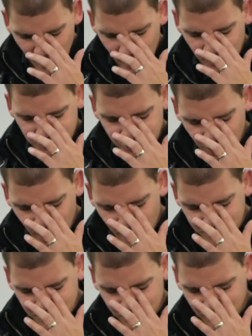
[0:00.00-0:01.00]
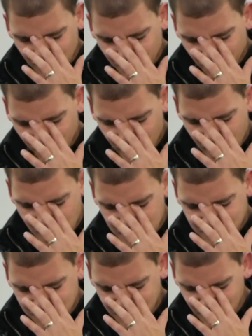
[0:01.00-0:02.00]
A church that
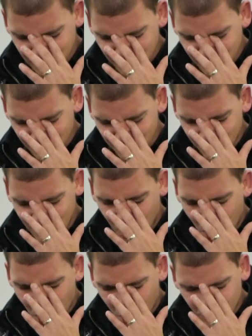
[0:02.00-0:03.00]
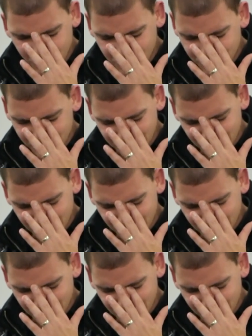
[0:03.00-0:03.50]
prays knows